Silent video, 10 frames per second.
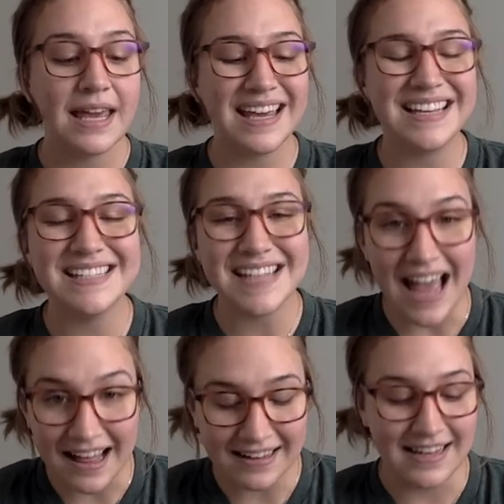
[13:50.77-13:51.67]

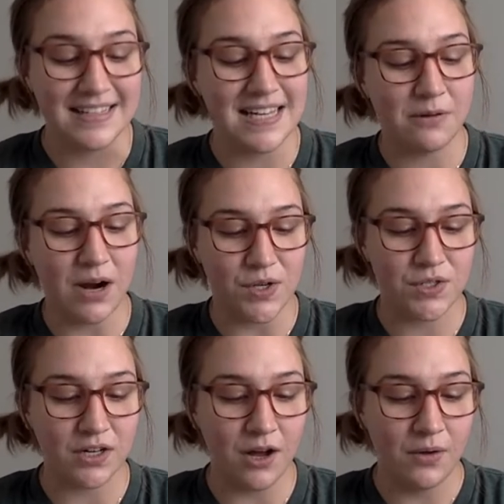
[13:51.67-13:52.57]
"Exactly," said
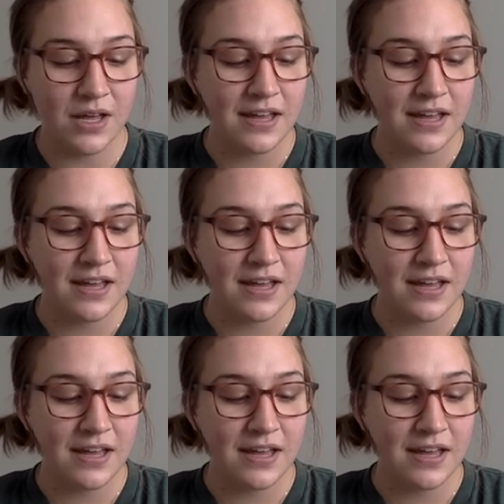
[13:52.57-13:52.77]
Roscoe.